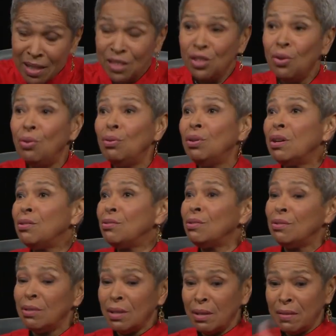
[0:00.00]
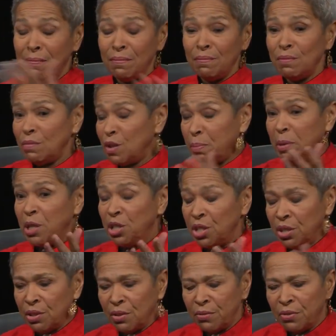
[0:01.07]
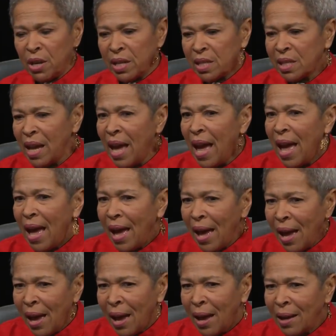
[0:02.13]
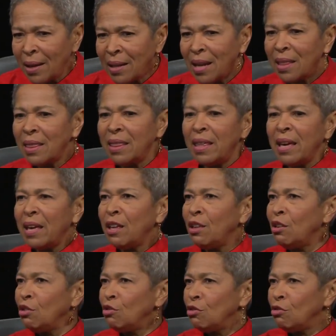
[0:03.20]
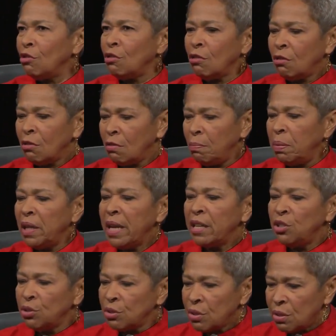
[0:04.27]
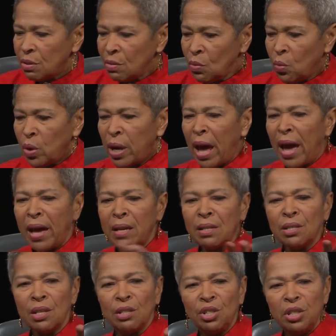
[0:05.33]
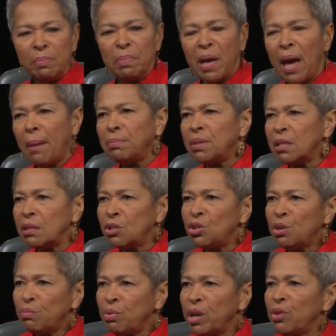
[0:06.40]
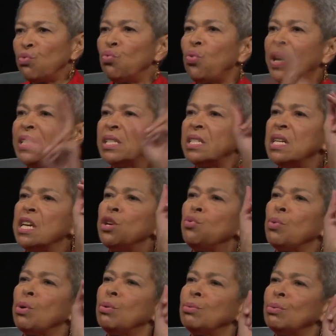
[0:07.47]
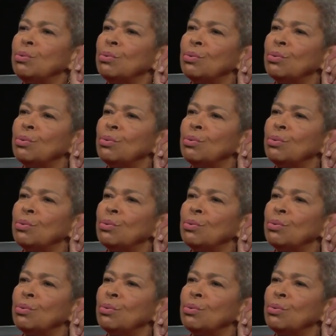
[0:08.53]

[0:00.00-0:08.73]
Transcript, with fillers: It's a whole other um, species of rice. And they uh, planters would ask ship captains to bring rice Negroes,